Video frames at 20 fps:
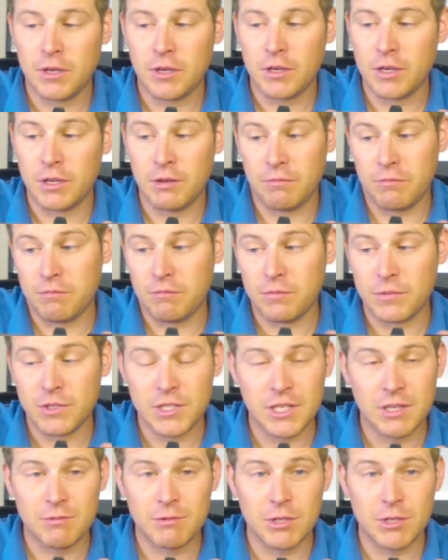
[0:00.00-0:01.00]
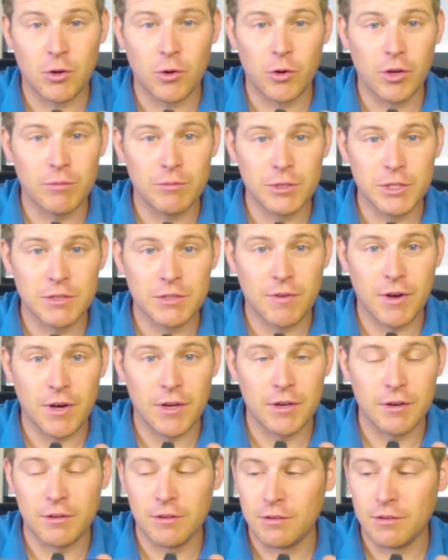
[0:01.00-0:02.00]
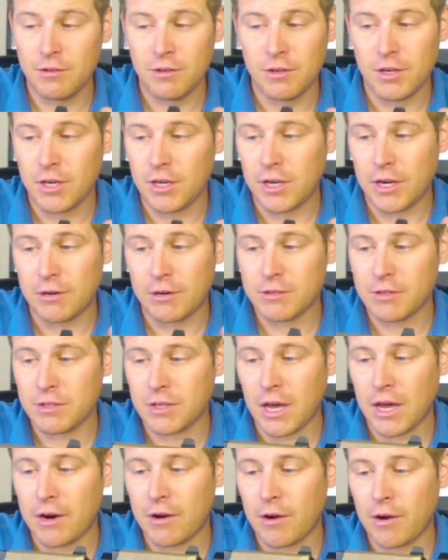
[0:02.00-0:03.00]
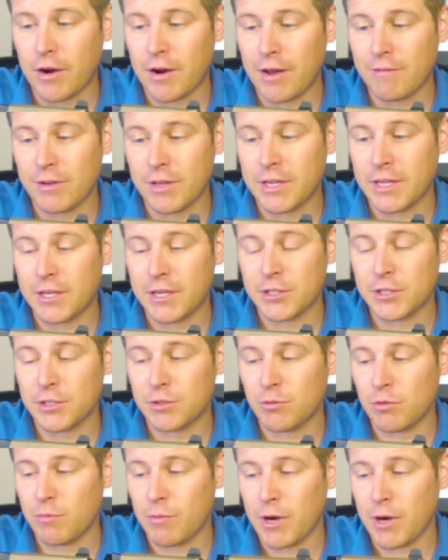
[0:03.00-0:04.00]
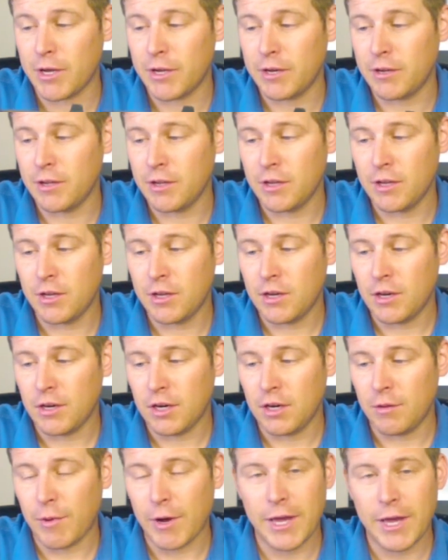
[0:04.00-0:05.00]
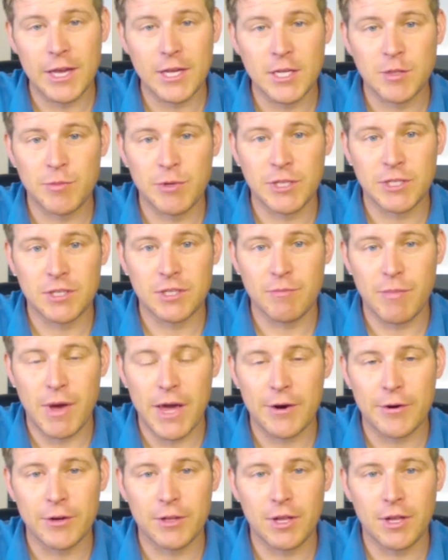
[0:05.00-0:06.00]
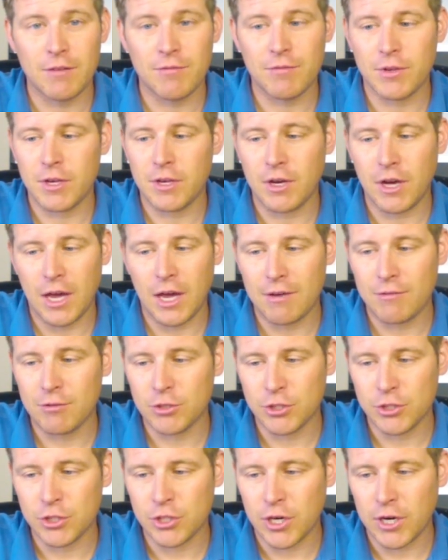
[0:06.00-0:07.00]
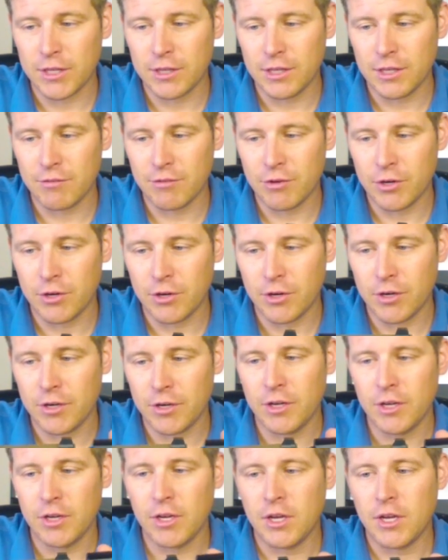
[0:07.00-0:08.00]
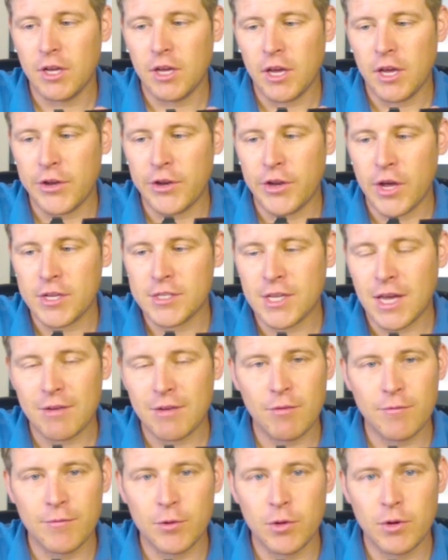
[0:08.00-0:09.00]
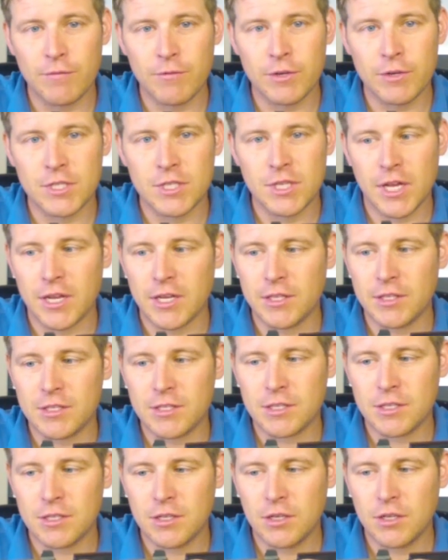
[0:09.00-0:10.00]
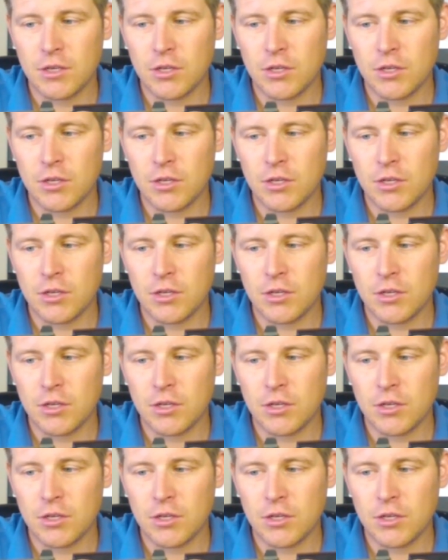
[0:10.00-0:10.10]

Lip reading: It seems to hold up just fine. I don't have any issues with mine. I can't speak to the battery life yet. I haven't just tried leaving it on. It does have a few different settings.